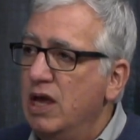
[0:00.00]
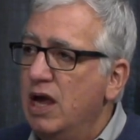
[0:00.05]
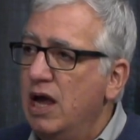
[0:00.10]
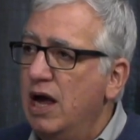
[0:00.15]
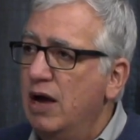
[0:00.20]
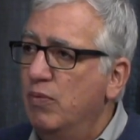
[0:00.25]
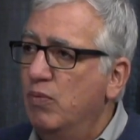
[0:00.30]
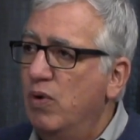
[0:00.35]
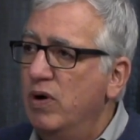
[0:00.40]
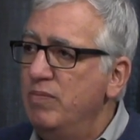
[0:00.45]

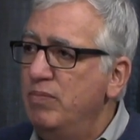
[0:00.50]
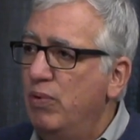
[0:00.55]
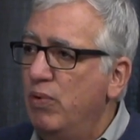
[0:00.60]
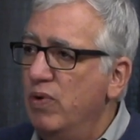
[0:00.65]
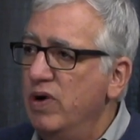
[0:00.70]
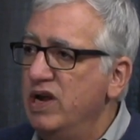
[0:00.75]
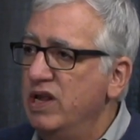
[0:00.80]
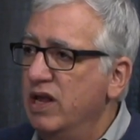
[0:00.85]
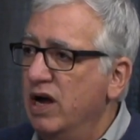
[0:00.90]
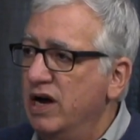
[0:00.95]
At one
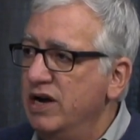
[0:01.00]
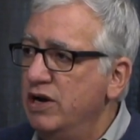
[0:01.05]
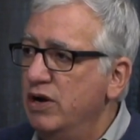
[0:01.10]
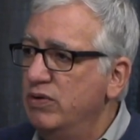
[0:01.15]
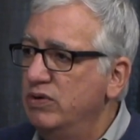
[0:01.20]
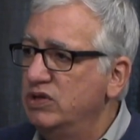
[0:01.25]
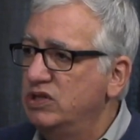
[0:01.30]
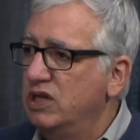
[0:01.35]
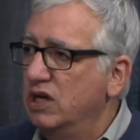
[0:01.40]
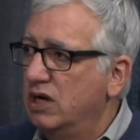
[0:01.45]
point, I
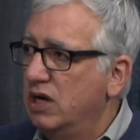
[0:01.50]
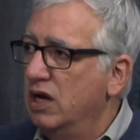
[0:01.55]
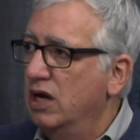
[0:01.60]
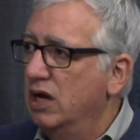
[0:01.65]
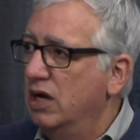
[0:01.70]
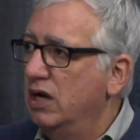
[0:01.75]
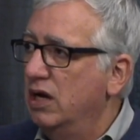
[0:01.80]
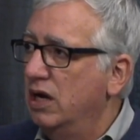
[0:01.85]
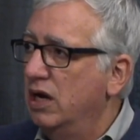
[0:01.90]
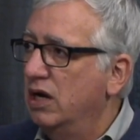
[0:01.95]
noticed
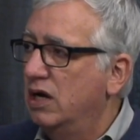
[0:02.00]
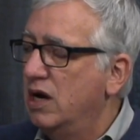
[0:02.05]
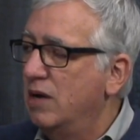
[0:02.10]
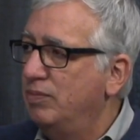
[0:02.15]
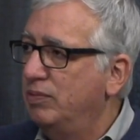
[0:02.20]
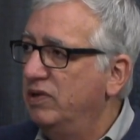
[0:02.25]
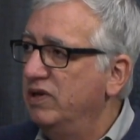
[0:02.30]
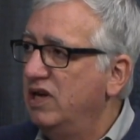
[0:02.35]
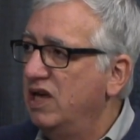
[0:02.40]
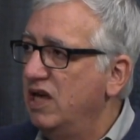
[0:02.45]
a
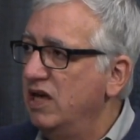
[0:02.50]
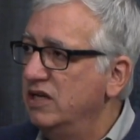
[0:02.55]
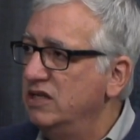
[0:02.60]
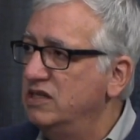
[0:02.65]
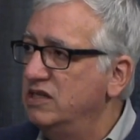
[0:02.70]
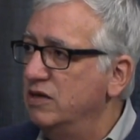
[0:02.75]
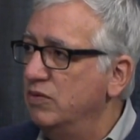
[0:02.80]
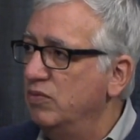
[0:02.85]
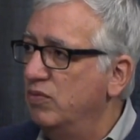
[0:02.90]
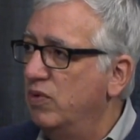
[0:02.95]
couple of
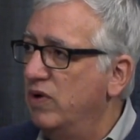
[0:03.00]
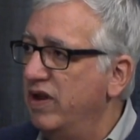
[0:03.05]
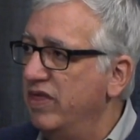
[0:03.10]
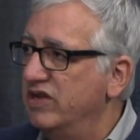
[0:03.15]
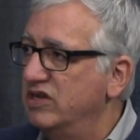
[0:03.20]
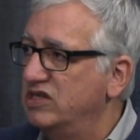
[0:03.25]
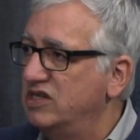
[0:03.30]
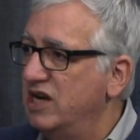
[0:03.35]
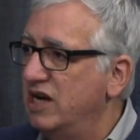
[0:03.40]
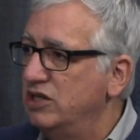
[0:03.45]
kids in one of
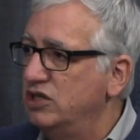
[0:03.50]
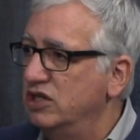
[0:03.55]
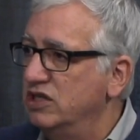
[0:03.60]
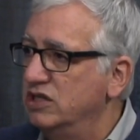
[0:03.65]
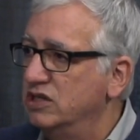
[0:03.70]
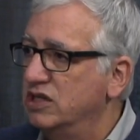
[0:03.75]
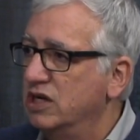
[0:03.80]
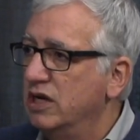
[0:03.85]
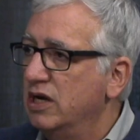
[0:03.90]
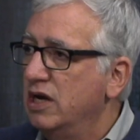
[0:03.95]
the
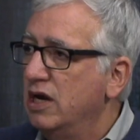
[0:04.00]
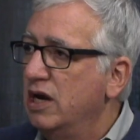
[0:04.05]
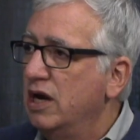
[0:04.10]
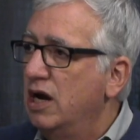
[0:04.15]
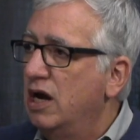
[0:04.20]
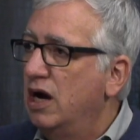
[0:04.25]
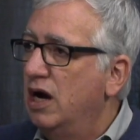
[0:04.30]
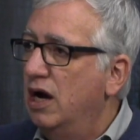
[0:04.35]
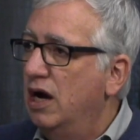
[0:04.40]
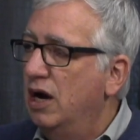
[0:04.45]
sessions
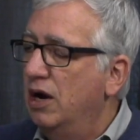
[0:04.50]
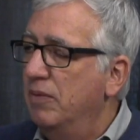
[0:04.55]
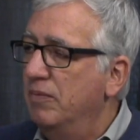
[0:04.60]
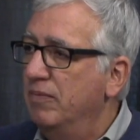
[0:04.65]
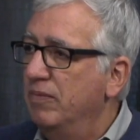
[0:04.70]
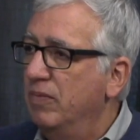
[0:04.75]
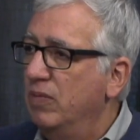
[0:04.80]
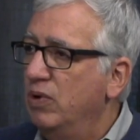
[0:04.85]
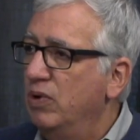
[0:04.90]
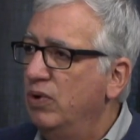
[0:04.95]

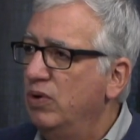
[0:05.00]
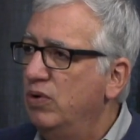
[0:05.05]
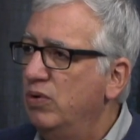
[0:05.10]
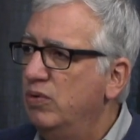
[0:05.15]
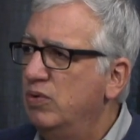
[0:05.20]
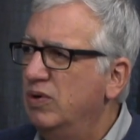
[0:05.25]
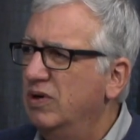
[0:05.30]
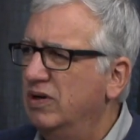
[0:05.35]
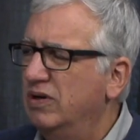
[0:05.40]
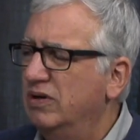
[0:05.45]

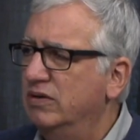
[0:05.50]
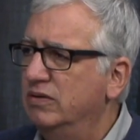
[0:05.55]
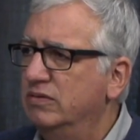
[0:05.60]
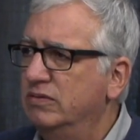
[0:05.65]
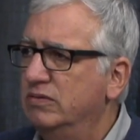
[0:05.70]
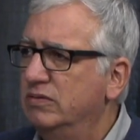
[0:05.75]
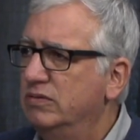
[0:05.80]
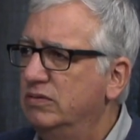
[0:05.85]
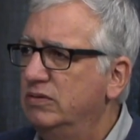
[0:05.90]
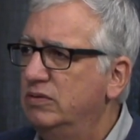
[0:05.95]
who
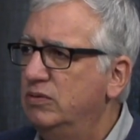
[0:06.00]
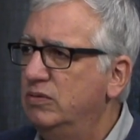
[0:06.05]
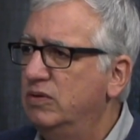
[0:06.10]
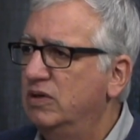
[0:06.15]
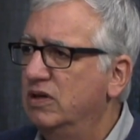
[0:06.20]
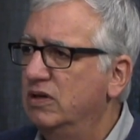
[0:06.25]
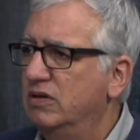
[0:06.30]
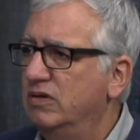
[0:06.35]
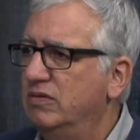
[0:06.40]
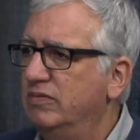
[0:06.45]

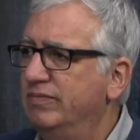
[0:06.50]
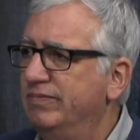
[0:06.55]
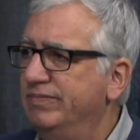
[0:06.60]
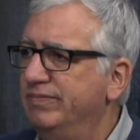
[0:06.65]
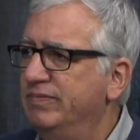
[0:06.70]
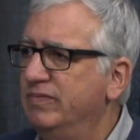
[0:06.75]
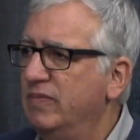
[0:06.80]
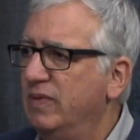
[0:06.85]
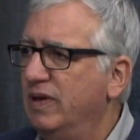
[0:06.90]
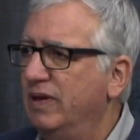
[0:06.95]
were
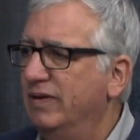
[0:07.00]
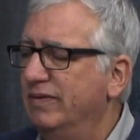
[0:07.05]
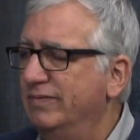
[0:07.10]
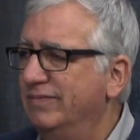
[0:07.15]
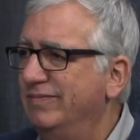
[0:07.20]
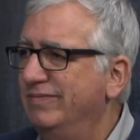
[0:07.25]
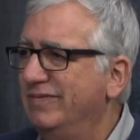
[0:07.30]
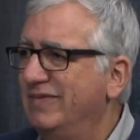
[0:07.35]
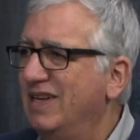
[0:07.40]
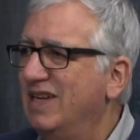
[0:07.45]

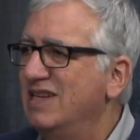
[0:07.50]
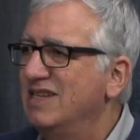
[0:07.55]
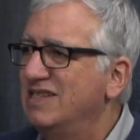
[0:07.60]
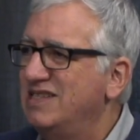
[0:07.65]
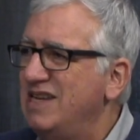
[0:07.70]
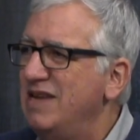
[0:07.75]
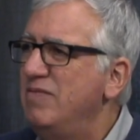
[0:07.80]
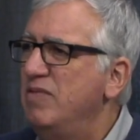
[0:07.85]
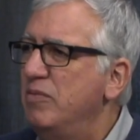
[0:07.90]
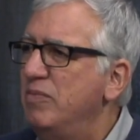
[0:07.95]

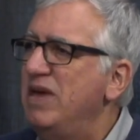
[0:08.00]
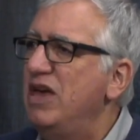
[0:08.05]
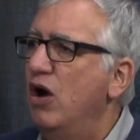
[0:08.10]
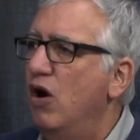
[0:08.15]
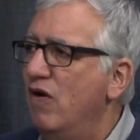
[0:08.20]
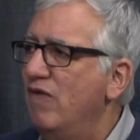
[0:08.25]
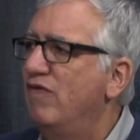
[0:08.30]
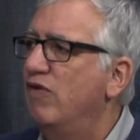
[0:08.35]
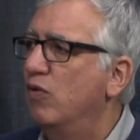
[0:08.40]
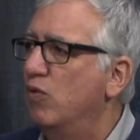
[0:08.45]
seemed to be
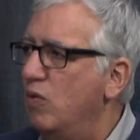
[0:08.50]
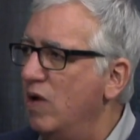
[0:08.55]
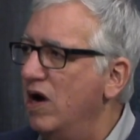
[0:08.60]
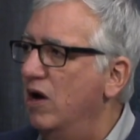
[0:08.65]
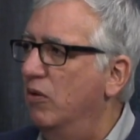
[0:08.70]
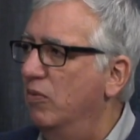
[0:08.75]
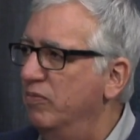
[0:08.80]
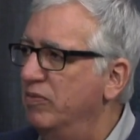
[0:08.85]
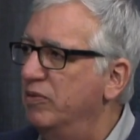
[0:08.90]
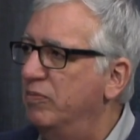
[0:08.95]

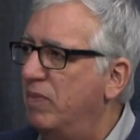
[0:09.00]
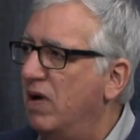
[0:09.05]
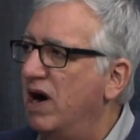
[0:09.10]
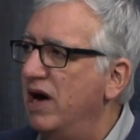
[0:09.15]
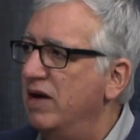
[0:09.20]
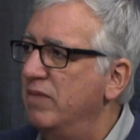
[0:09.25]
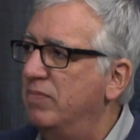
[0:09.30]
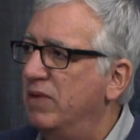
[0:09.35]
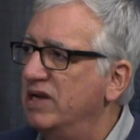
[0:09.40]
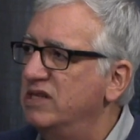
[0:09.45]
overwhelmed
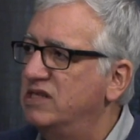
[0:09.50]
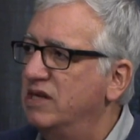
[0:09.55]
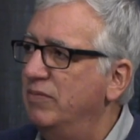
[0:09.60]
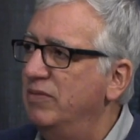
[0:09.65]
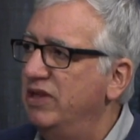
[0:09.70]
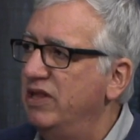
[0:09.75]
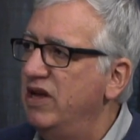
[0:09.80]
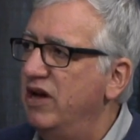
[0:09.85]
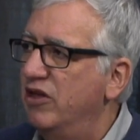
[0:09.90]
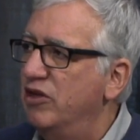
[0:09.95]
by some
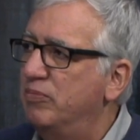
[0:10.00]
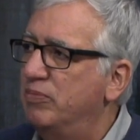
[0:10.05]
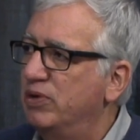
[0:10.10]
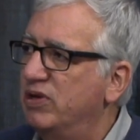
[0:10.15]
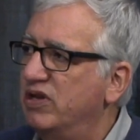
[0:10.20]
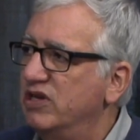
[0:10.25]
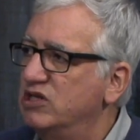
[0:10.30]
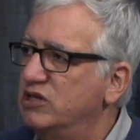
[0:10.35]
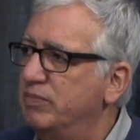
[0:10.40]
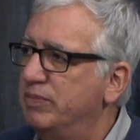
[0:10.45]
of the other
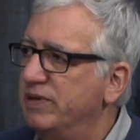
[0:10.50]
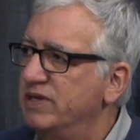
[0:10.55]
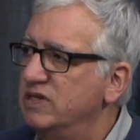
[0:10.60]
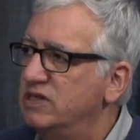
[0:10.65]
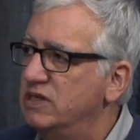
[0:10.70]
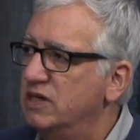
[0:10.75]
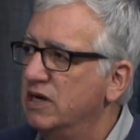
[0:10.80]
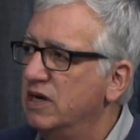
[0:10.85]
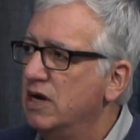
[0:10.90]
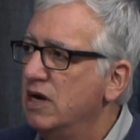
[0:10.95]

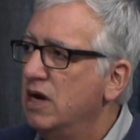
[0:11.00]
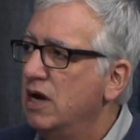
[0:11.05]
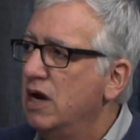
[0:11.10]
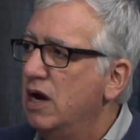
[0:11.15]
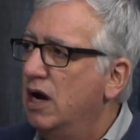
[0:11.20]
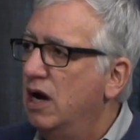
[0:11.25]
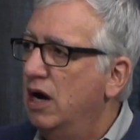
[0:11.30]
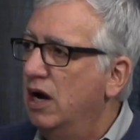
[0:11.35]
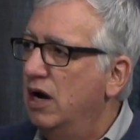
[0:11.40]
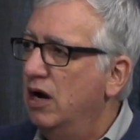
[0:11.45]
participants.
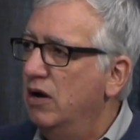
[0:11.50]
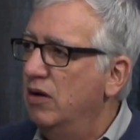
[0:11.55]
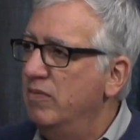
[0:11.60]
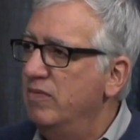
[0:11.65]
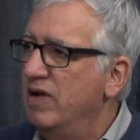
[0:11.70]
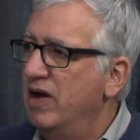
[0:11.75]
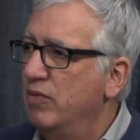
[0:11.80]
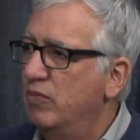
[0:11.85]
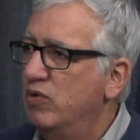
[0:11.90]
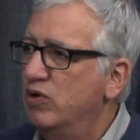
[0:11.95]

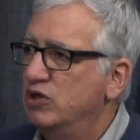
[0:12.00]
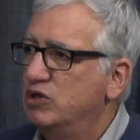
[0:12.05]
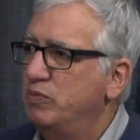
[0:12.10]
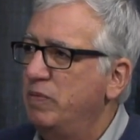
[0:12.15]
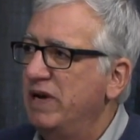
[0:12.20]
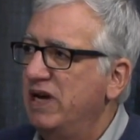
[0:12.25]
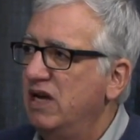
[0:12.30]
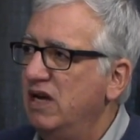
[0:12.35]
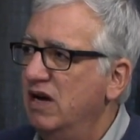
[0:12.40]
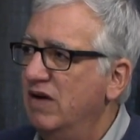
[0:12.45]
And weren't
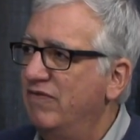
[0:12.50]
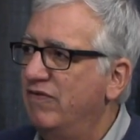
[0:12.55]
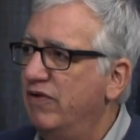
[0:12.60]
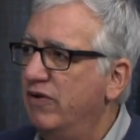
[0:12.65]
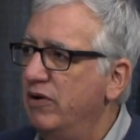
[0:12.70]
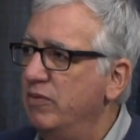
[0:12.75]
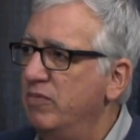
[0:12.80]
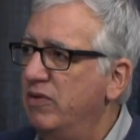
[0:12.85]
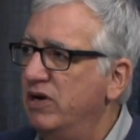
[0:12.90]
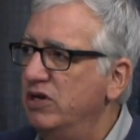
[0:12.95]
speaking up
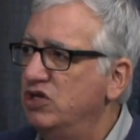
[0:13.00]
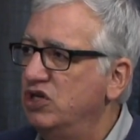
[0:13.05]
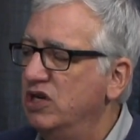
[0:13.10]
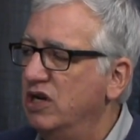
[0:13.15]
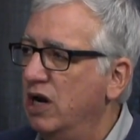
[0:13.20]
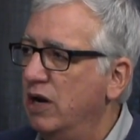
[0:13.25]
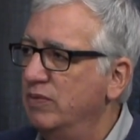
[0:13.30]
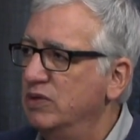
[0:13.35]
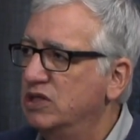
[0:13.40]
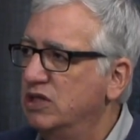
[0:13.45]
very much,
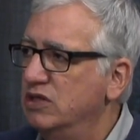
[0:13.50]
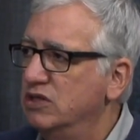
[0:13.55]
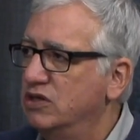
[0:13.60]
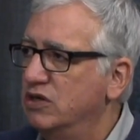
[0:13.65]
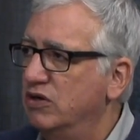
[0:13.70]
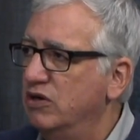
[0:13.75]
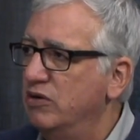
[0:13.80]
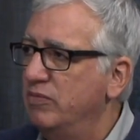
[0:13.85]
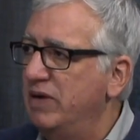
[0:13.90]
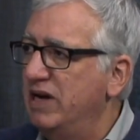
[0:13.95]
and I was
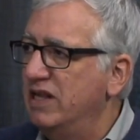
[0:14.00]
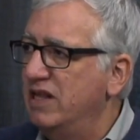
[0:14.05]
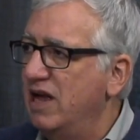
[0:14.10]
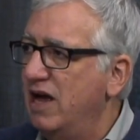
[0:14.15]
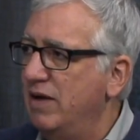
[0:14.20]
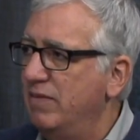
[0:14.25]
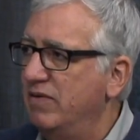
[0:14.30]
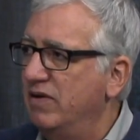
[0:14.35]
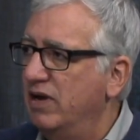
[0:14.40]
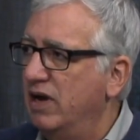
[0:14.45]
concerned about
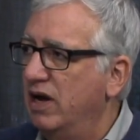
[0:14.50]
that.